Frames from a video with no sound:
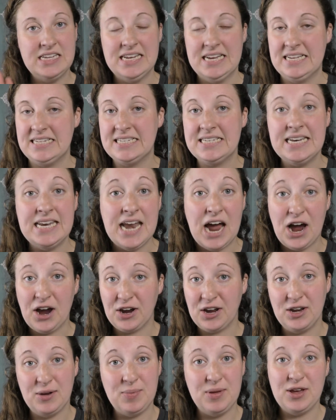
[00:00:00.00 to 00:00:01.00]
it's not
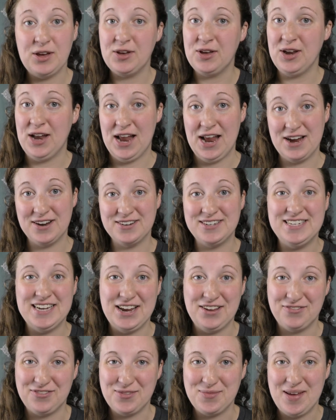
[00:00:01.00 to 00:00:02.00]
going to be a good hair
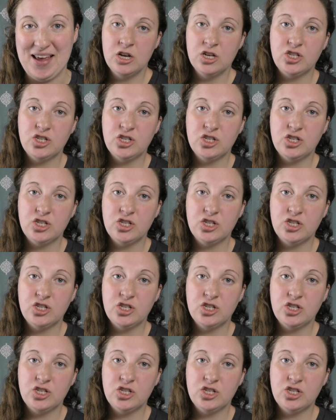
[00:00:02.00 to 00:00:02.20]
day for me.